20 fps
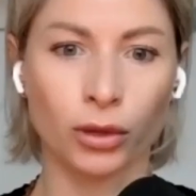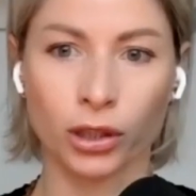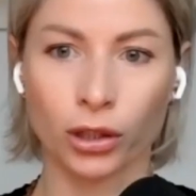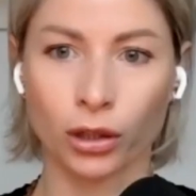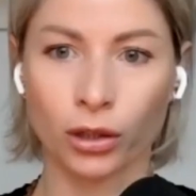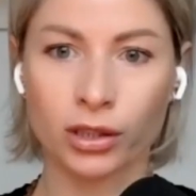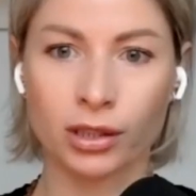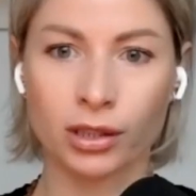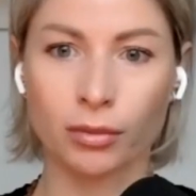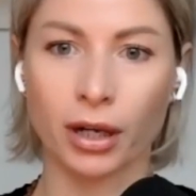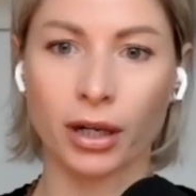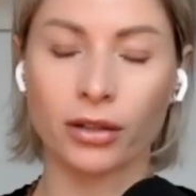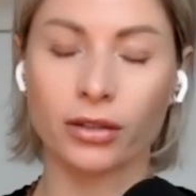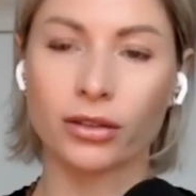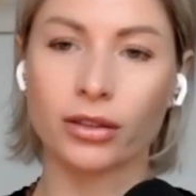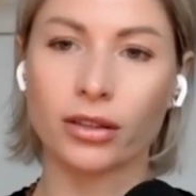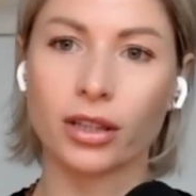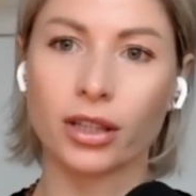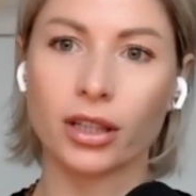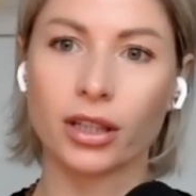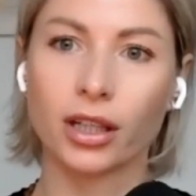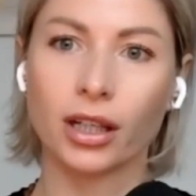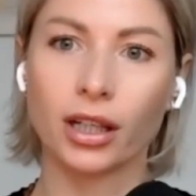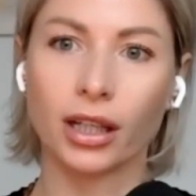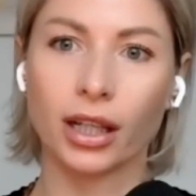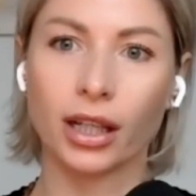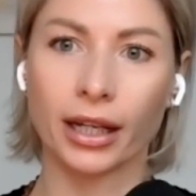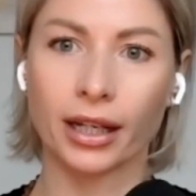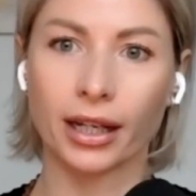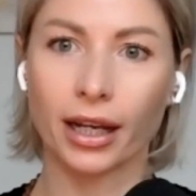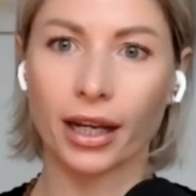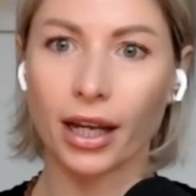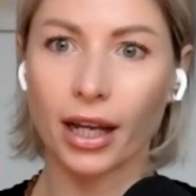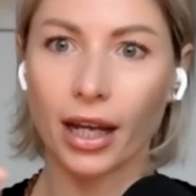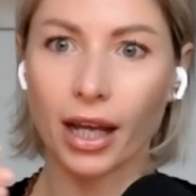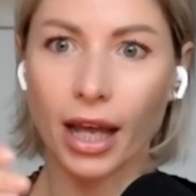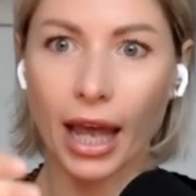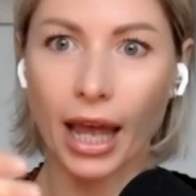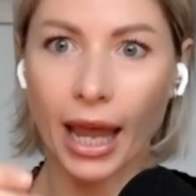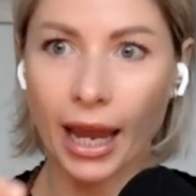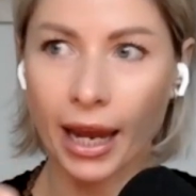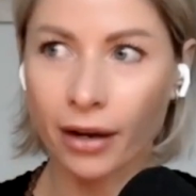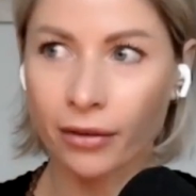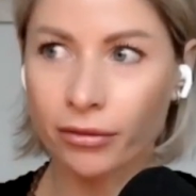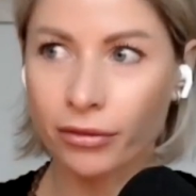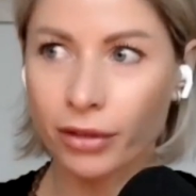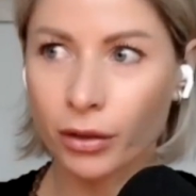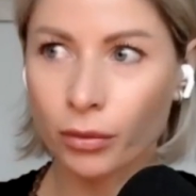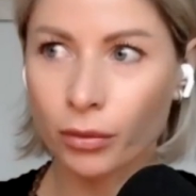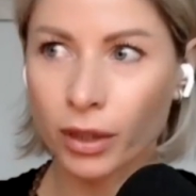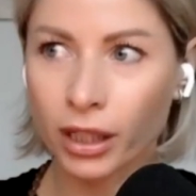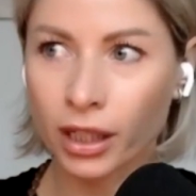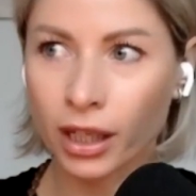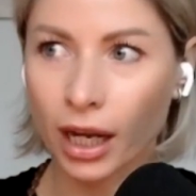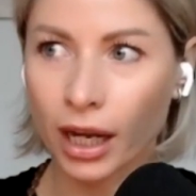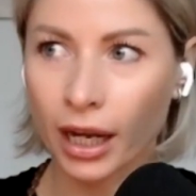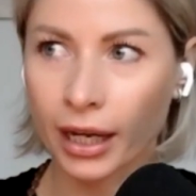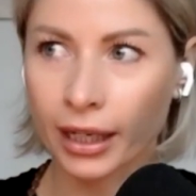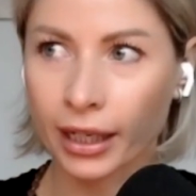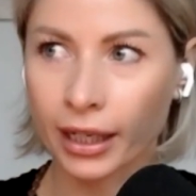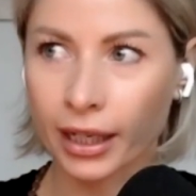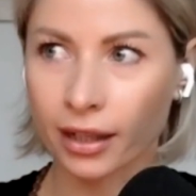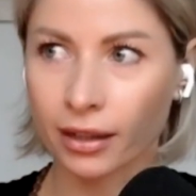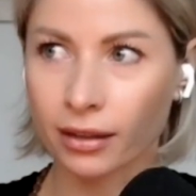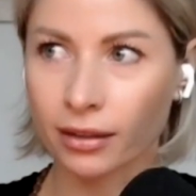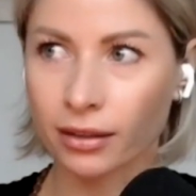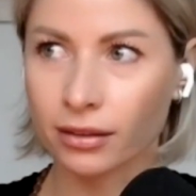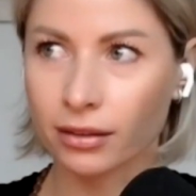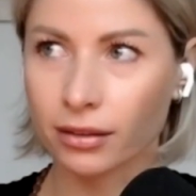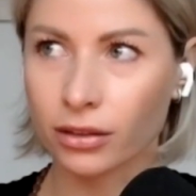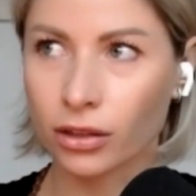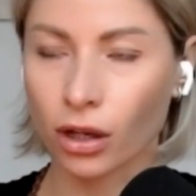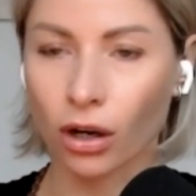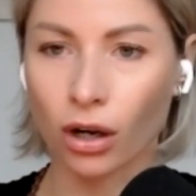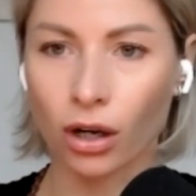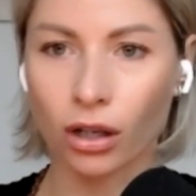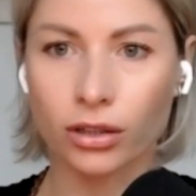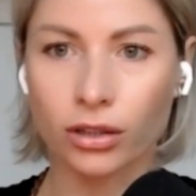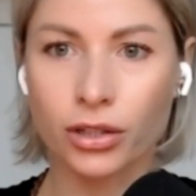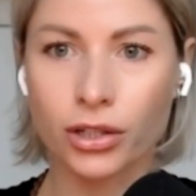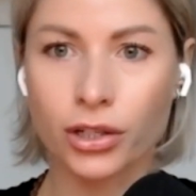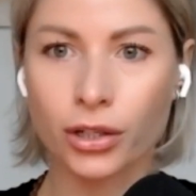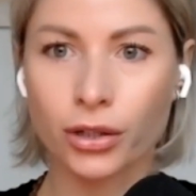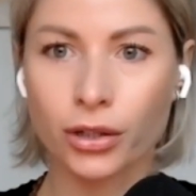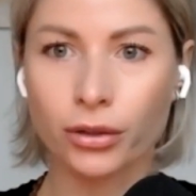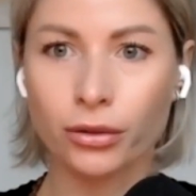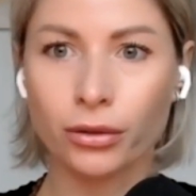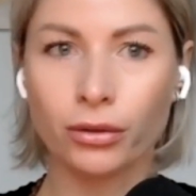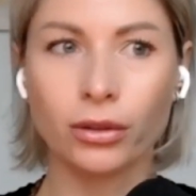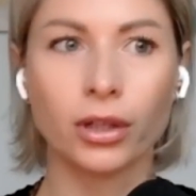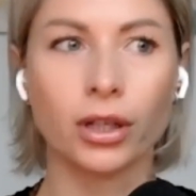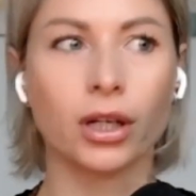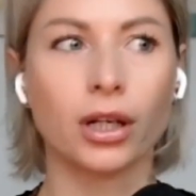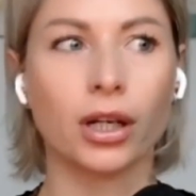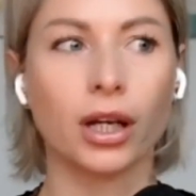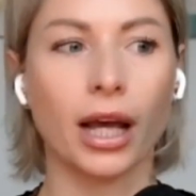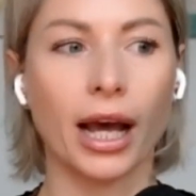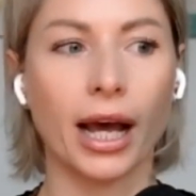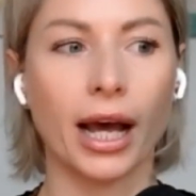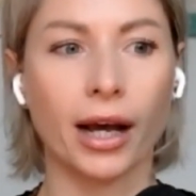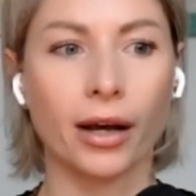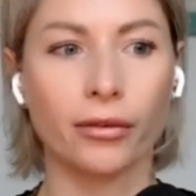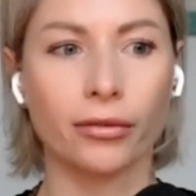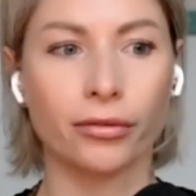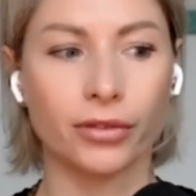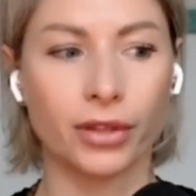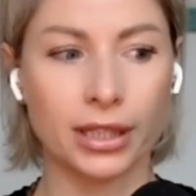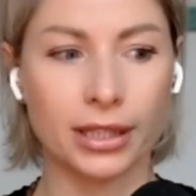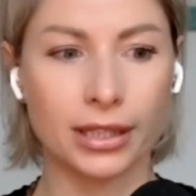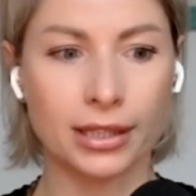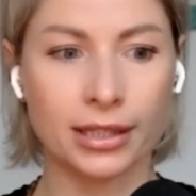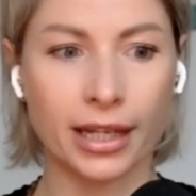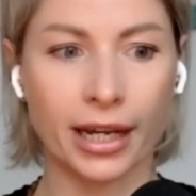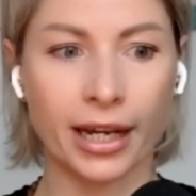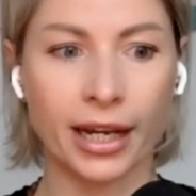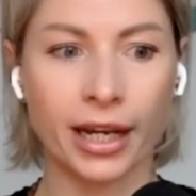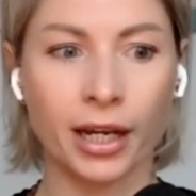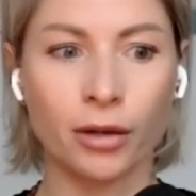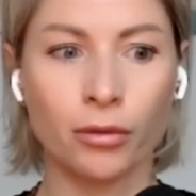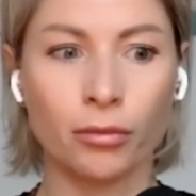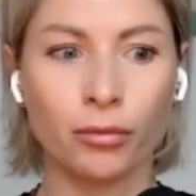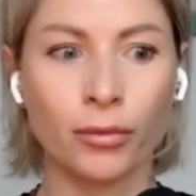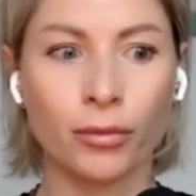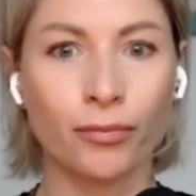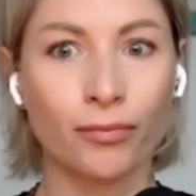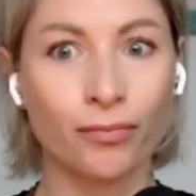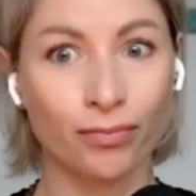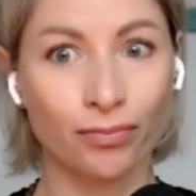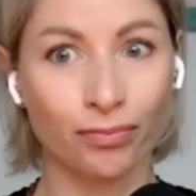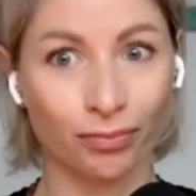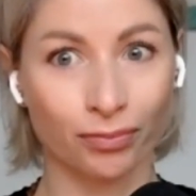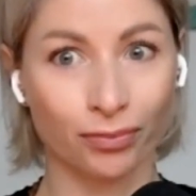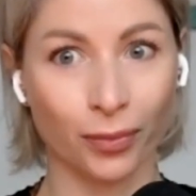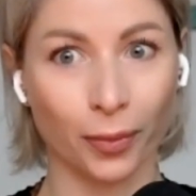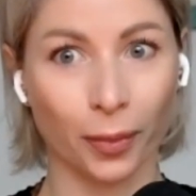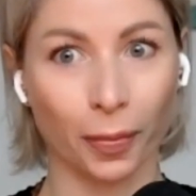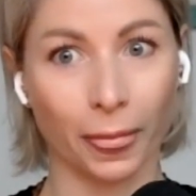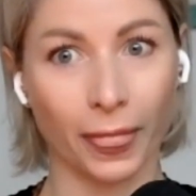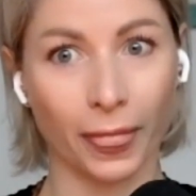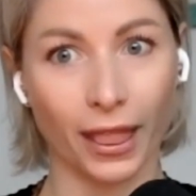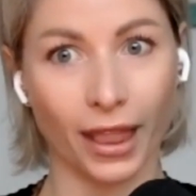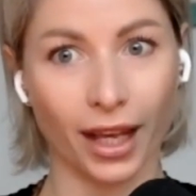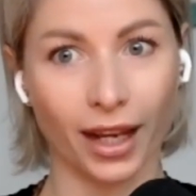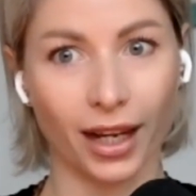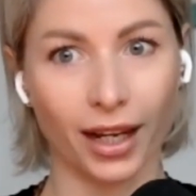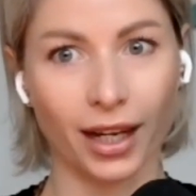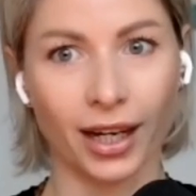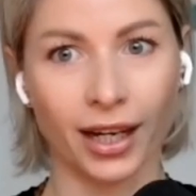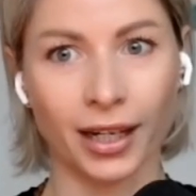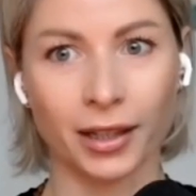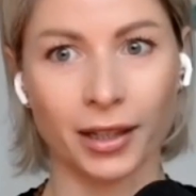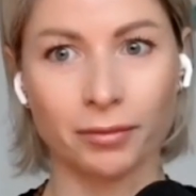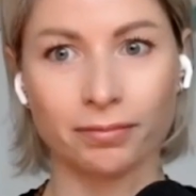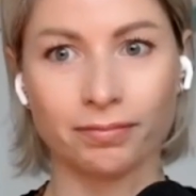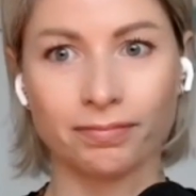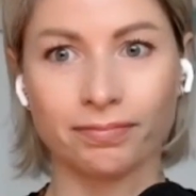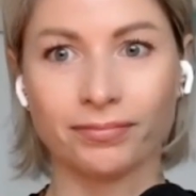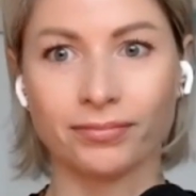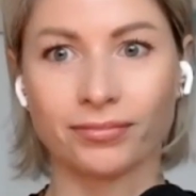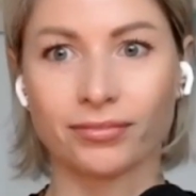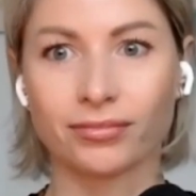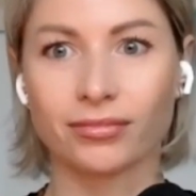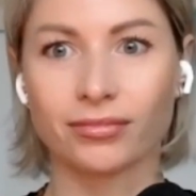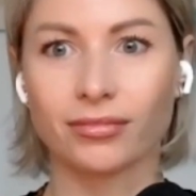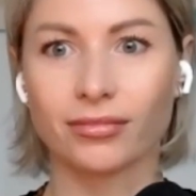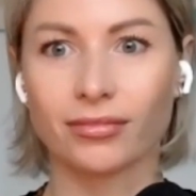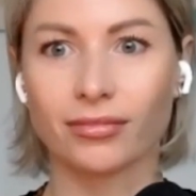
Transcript: one talks about. Everyone I can talk to have the same unattached